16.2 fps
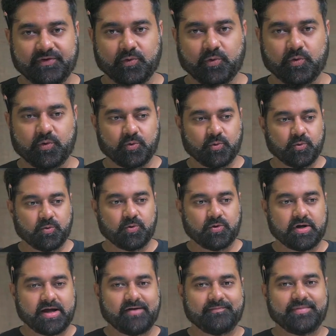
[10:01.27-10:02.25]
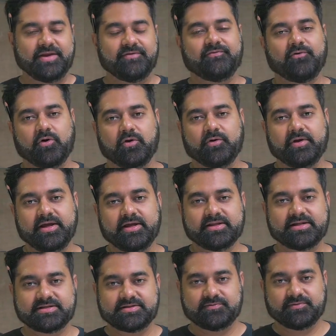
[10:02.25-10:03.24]
you have been following
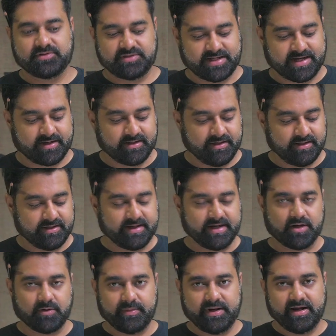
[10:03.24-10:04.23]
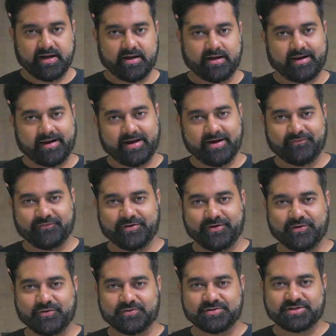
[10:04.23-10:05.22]
this channel, it'll be great for
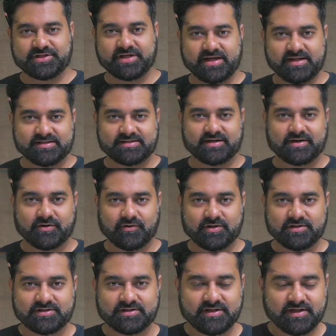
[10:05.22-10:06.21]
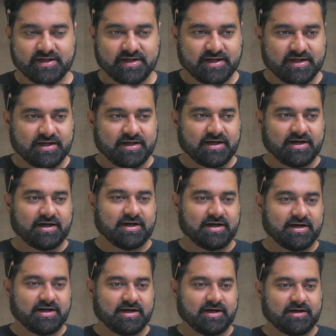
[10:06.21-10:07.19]
you to share this across.
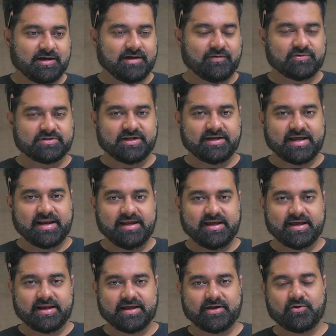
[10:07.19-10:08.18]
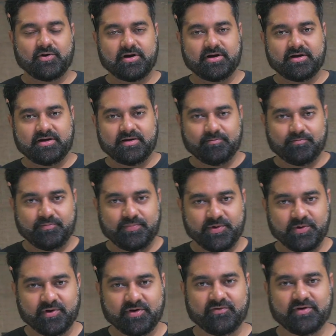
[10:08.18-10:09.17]
I was in Delhi and I got
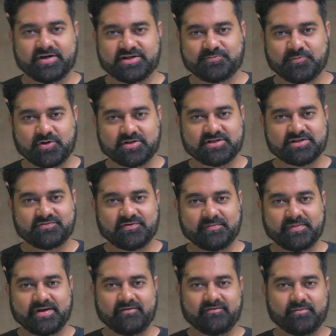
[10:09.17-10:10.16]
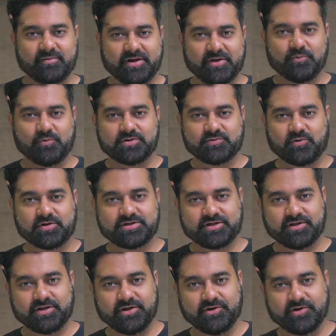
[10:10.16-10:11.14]
beautiful responses from everybody who was
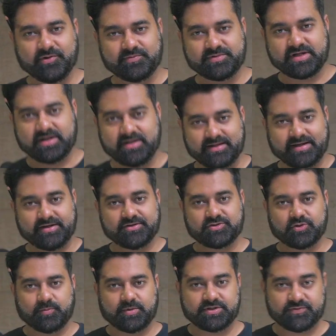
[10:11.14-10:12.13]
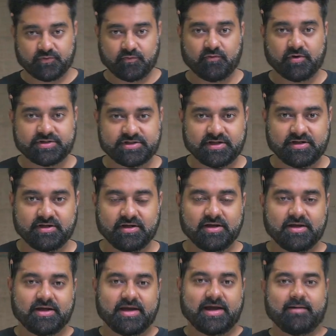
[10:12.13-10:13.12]
watching the YouTube channel. Thank you so much for watching.
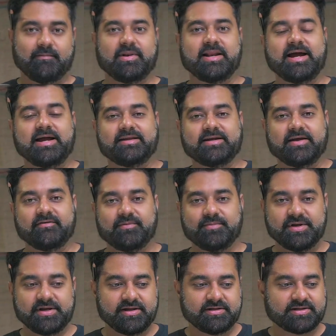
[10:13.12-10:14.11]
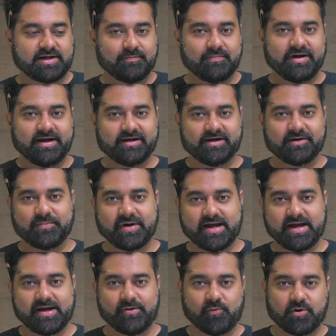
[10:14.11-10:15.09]
I'm glad that everybody is updated
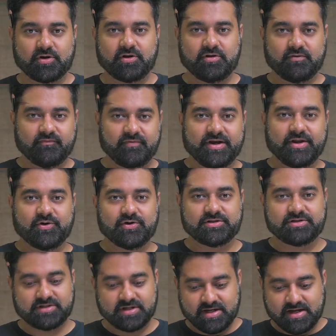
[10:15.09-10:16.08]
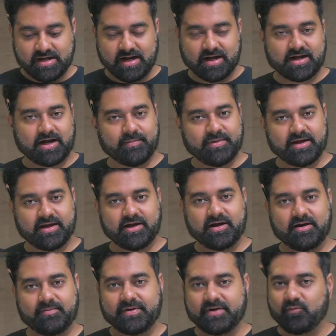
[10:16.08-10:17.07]
by what all videos are coming
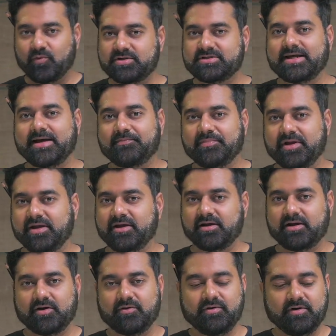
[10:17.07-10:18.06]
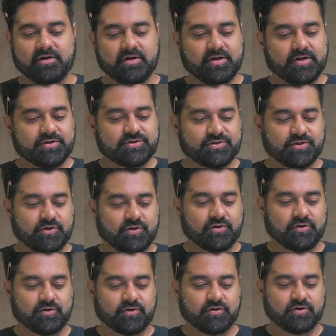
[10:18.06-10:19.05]
up and what's happening around.
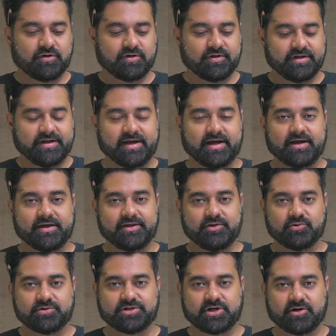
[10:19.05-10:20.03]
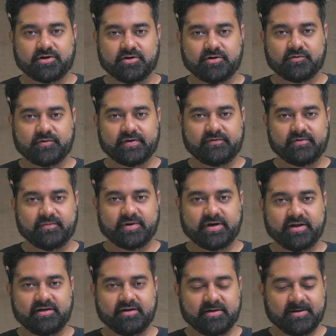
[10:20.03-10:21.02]
So yeah, huge shout out to
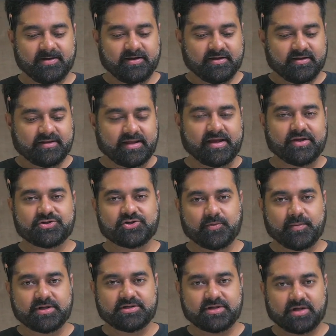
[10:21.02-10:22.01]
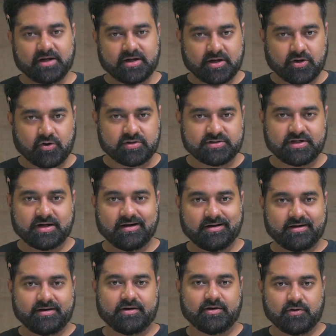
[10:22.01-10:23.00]
everybody. Thank you so much across the
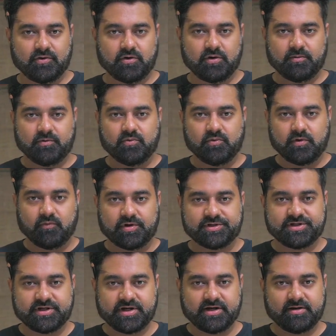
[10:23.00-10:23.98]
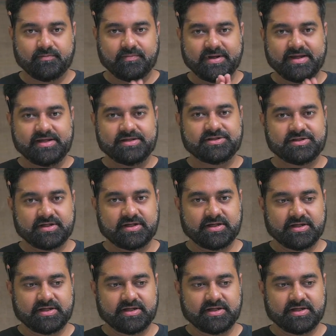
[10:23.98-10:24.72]
country and globe who are watching it. Please